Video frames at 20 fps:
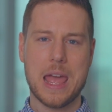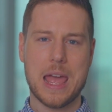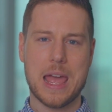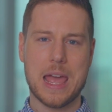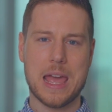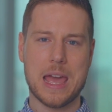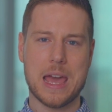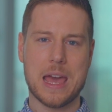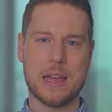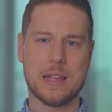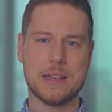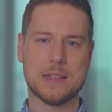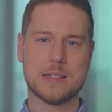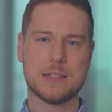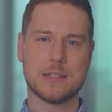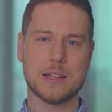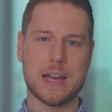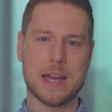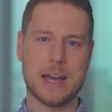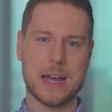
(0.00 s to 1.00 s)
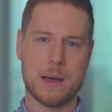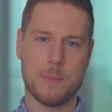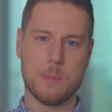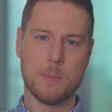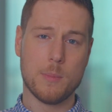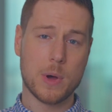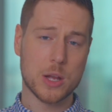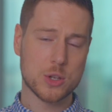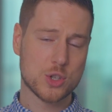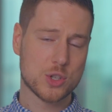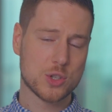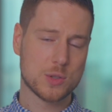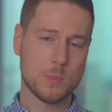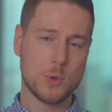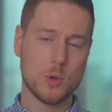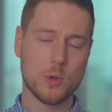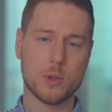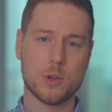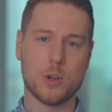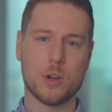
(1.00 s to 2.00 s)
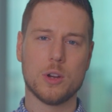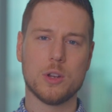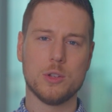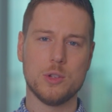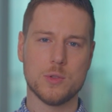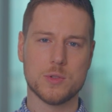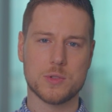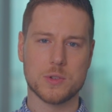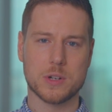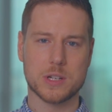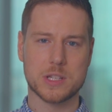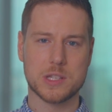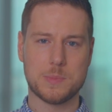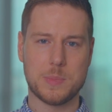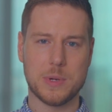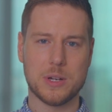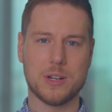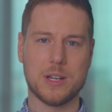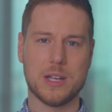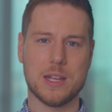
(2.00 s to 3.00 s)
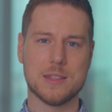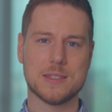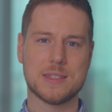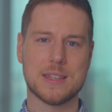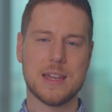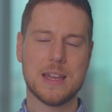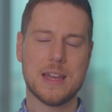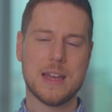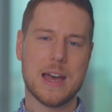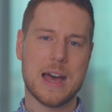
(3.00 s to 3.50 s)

and much smoother user experience.